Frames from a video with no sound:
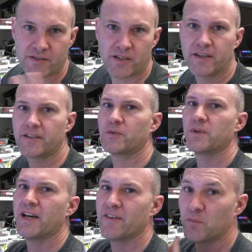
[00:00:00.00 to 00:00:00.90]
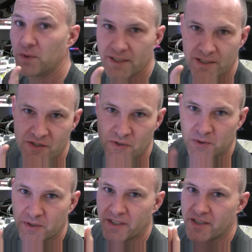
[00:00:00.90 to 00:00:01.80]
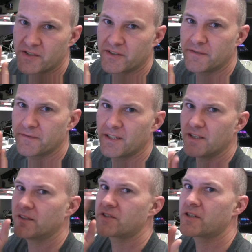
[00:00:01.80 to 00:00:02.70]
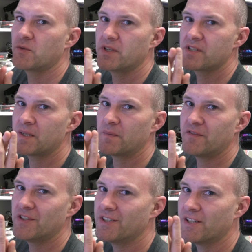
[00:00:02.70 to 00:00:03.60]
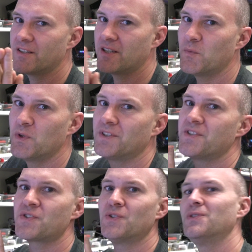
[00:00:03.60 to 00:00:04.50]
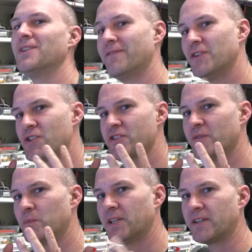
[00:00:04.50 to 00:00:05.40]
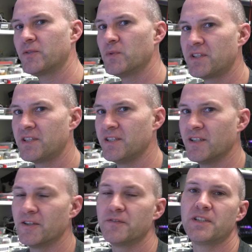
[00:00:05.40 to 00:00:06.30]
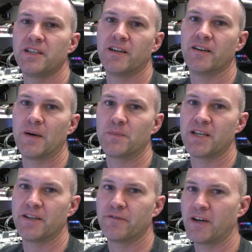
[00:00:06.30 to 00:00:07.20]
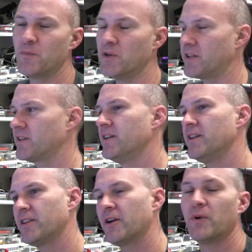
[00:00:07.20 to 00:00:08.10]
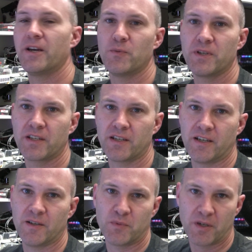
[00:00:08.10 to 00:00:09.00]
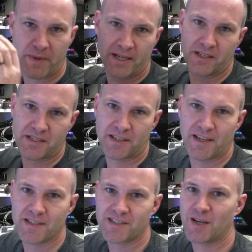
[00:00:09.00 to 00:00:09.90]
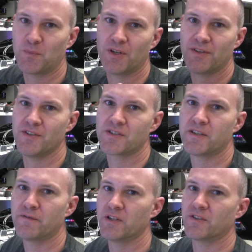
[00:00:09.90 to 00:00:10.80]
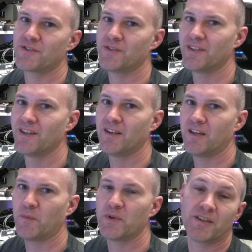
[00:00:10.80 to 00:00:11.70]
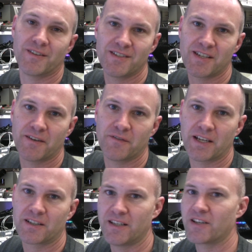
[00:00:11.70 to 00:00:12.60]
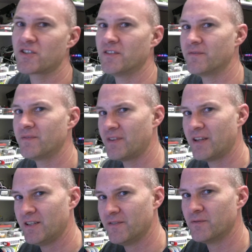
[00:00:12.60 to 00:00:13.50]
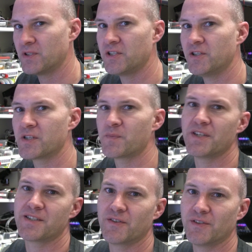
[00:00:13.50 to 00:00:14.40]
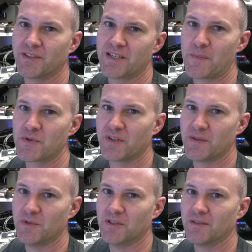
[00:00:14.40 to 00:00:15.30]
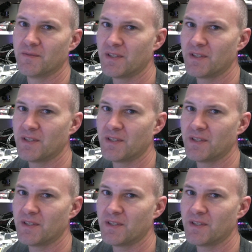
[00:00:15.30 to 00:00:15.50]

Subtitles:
So now that we have Blink installed on our Sonoff, let's go one step further and we'll install a version of Blink with the over-the-air update framework. That way we can put it back in its case, upload new software onto it, and we don't need to have that connection in with the USB serial adapter anymore.